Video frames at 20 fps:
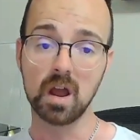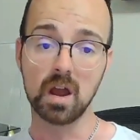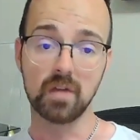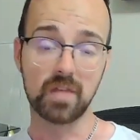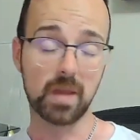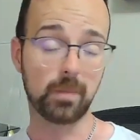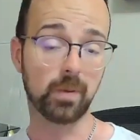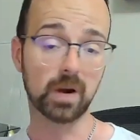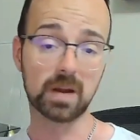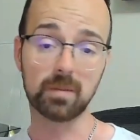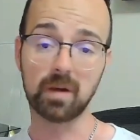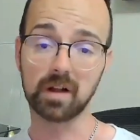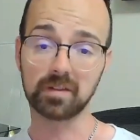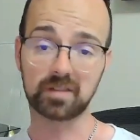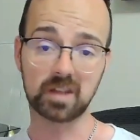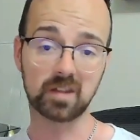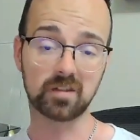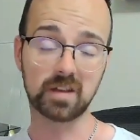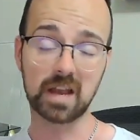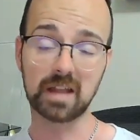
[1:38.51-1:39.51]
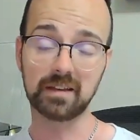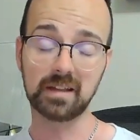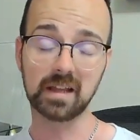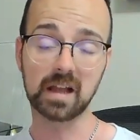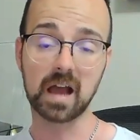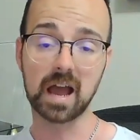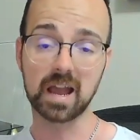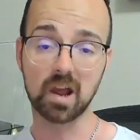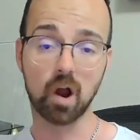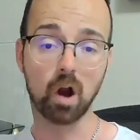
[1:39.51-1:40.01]
they put him on season-ending
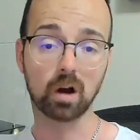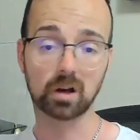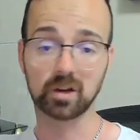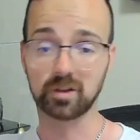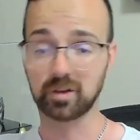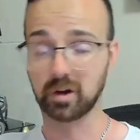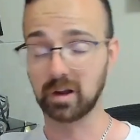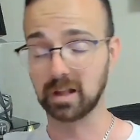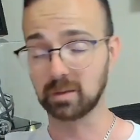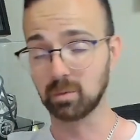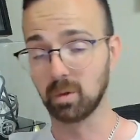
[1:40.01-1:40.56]
IR because they're like,